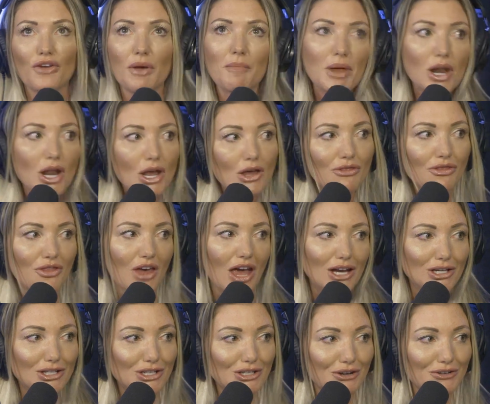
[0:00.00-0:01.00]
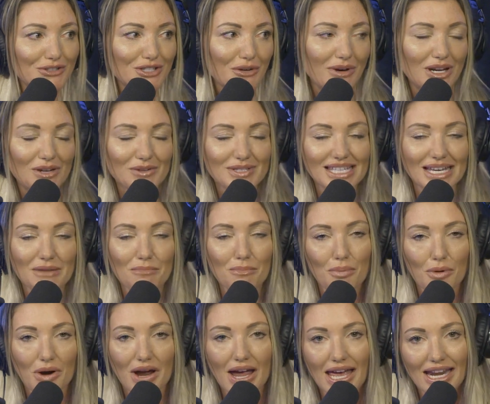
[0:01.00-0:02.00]
feminine thing to do. So when you see
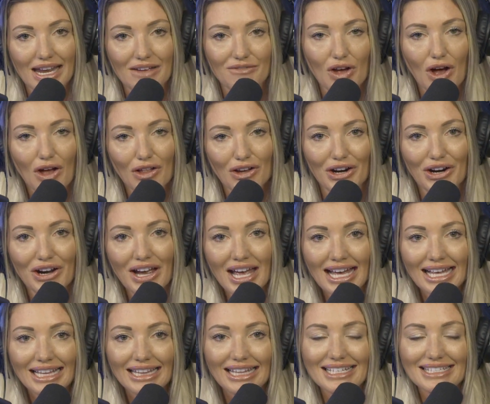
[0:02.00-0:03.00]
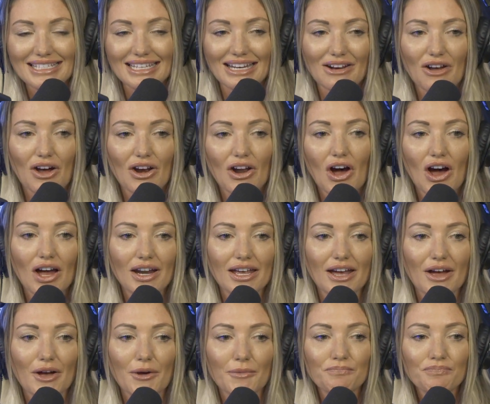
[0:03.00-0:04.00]
Britt, if y'all are listening on
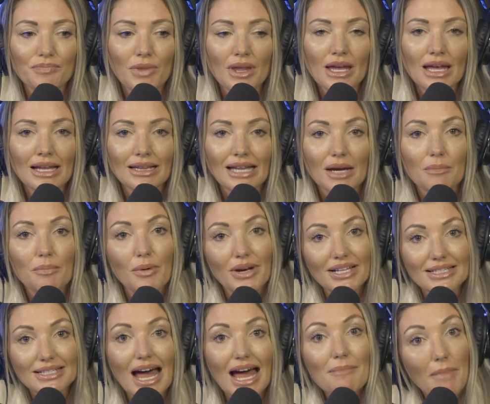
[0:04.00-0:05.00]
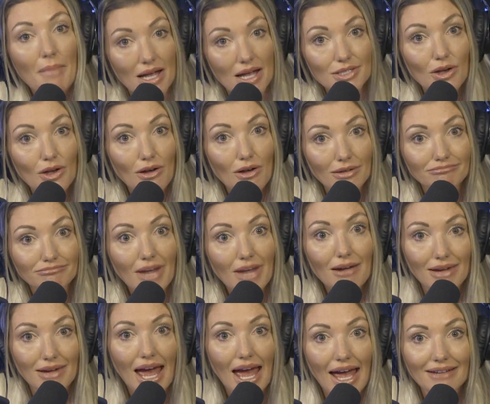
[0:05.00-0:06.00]
audio, like Britt's got muscle,
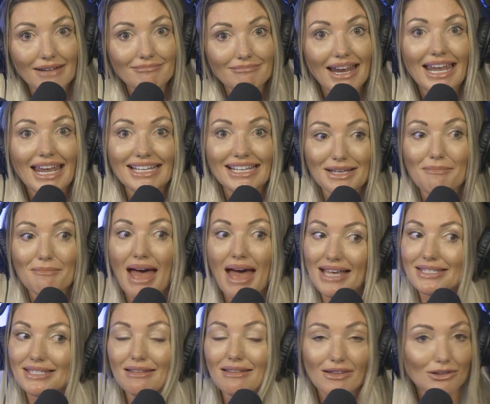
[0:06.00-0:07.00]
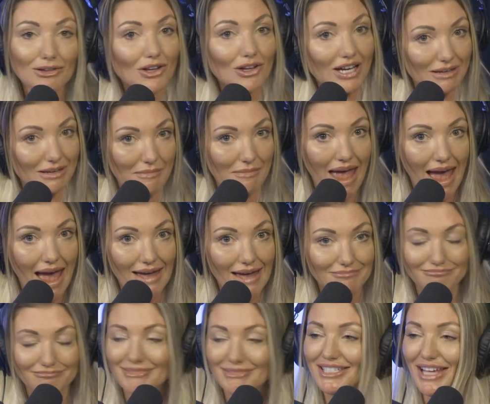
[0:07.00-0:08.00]
okay? And he's a masculine looking
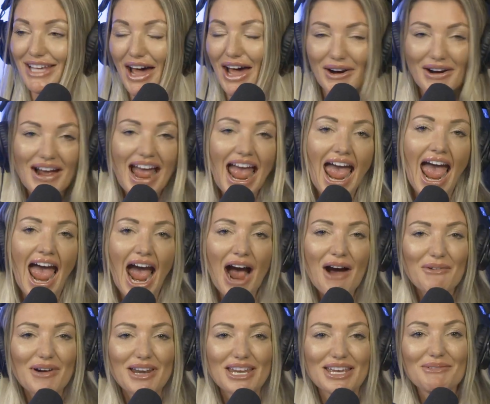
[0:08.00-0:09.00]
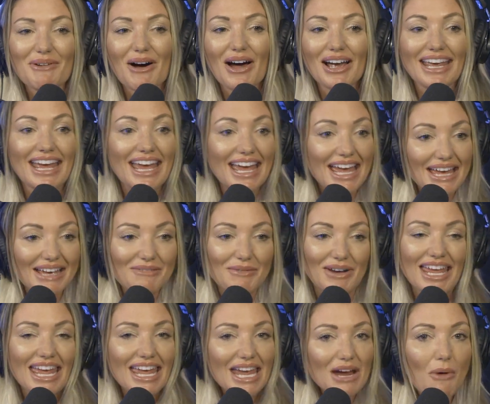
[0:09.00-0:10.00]
man. So when he
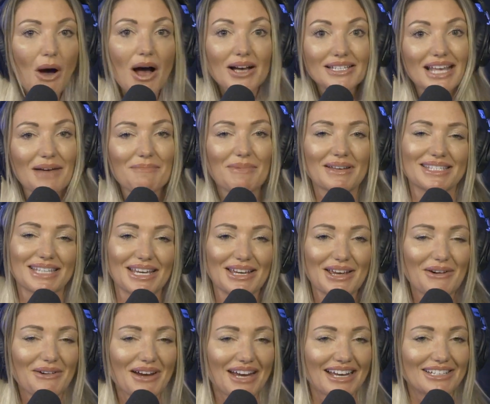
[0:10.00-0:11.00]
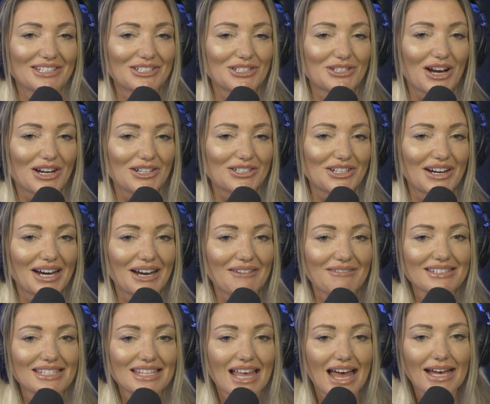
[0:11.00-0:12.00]
walks up as the yoga instructor,
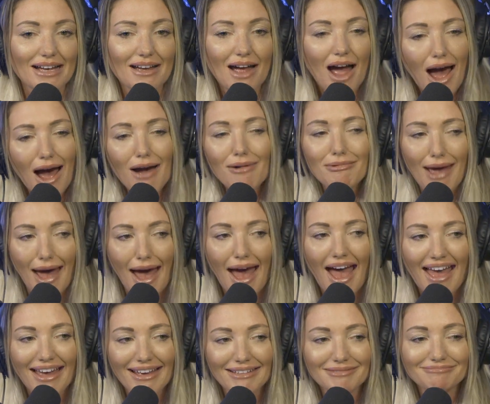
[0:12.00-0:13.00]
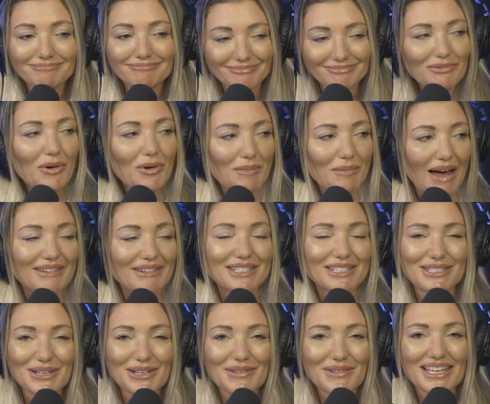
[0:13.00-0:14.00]
it was like, okay, we're about
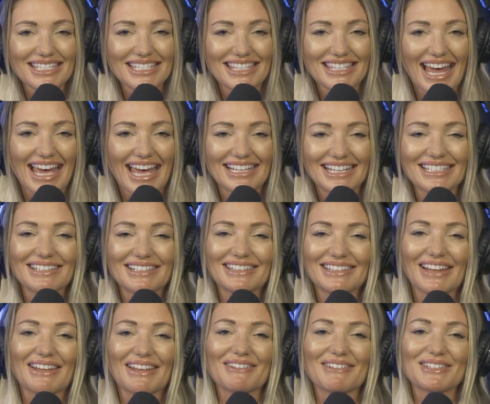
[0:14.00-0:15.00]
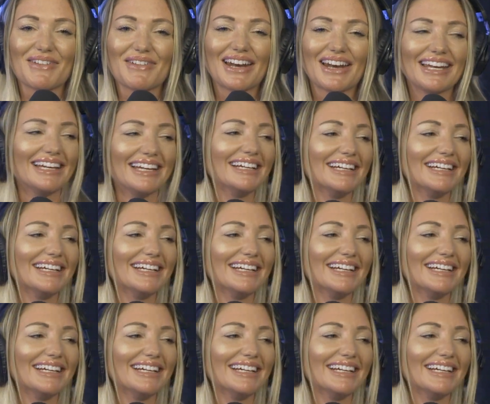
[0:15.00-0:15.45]
to do this thing. So I thought that was funny.